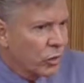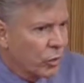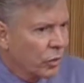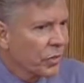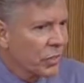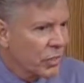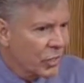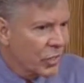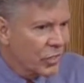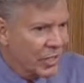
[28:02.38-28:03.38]
are sort of the
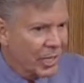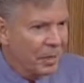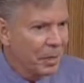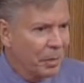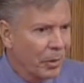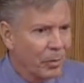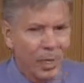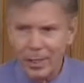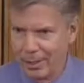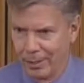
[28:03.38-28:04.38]
decisions that gay people are
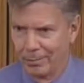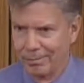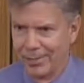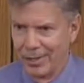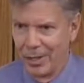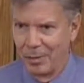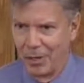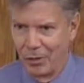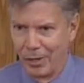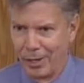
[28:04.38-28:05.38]
making
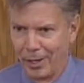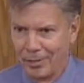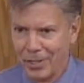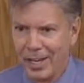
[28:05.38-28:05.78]
in their lives.